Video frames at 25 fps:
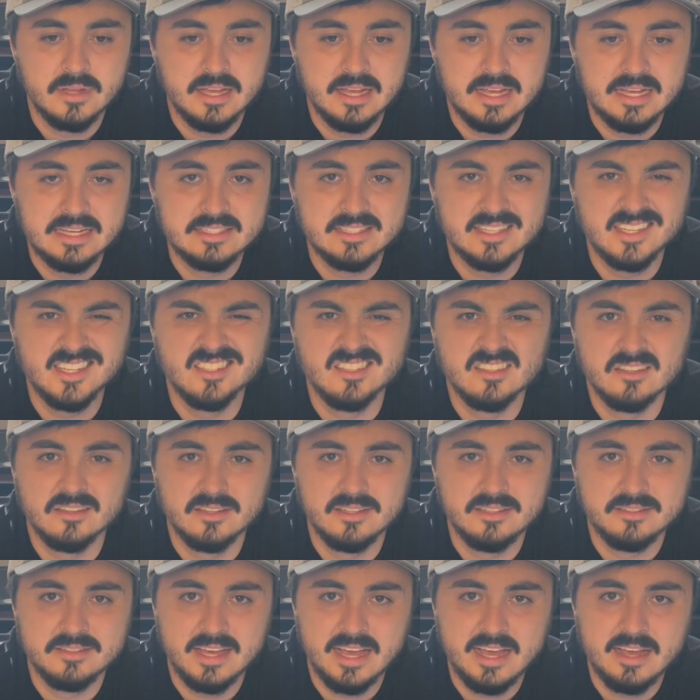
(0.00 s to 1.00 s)
as easily
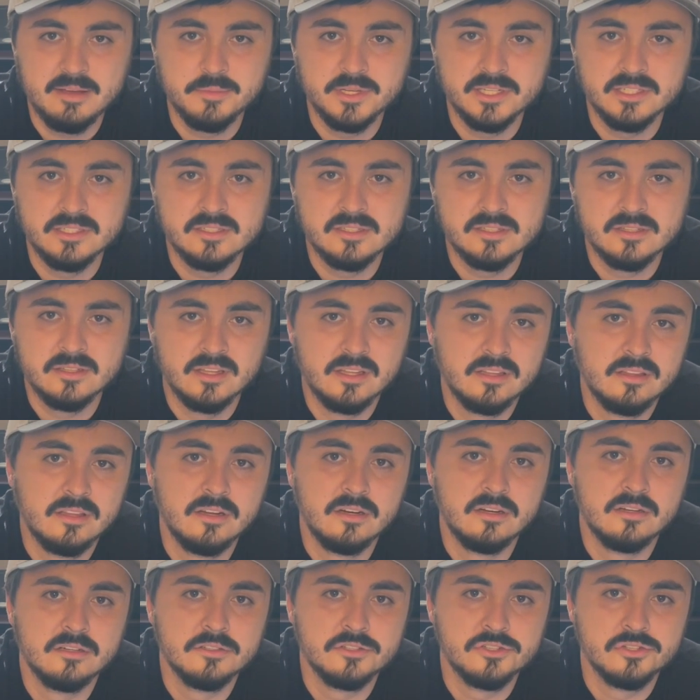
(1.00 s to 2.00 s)
damaged, that
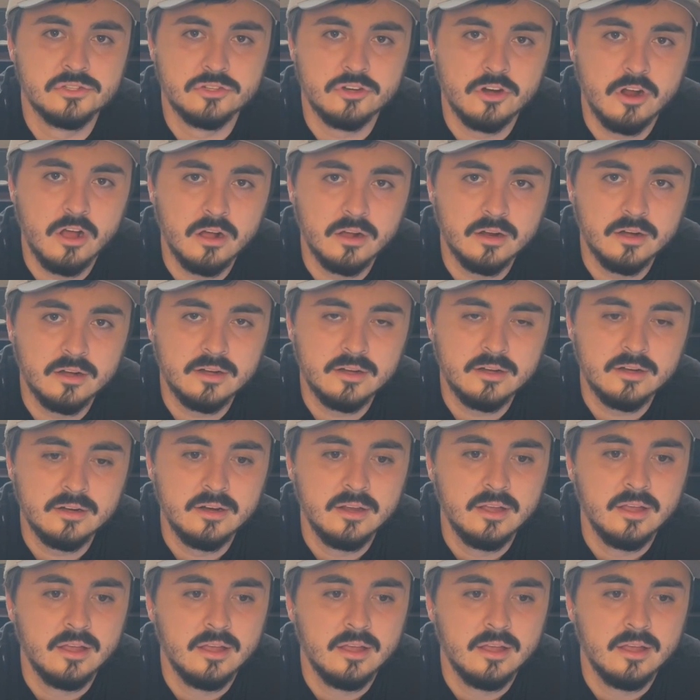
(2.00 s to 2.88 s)
they're stronger.